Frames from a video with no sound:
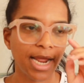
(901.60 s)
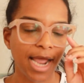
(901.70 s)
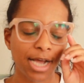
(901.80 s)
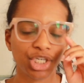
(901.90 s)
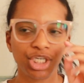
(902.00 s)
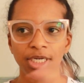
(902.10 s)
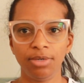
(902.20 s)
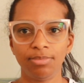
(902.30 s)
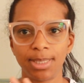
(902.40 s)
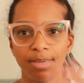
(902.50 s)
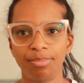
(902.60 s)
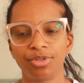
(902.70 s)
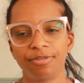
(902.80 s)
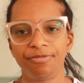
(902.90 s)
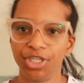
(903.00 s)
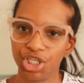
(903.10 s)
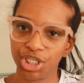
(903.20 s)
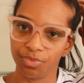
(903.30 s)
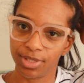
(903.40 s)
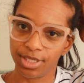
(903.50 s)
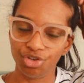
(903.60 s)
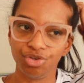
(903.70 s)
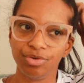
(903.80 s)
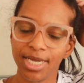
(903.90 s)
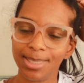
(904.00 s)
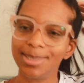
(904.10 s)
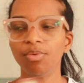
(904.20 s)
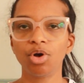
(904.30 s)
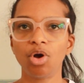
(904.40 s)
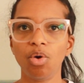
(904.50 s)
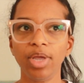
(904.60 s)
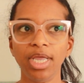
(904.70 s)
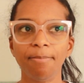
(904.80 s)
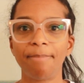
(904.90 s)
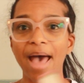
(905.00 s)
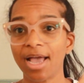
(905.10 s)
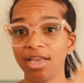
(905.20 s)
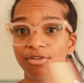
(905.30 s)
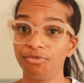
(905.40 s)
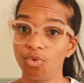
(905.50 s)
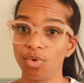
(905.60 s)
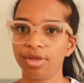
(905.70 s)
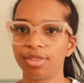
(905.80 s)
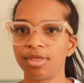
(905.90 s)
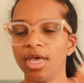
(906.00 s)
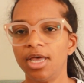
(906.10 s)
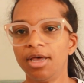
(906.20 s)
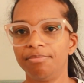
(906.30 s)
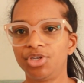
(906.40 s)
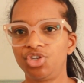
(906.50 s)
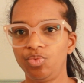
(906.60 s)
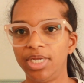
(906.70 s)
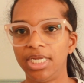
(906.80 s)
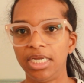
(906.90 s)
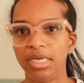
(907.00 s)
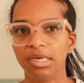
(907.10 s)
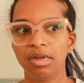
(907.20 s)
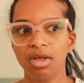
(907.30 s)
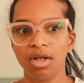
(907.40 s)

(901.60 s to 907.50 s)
I actually was able to finish it within 2 days. We were going back and forth between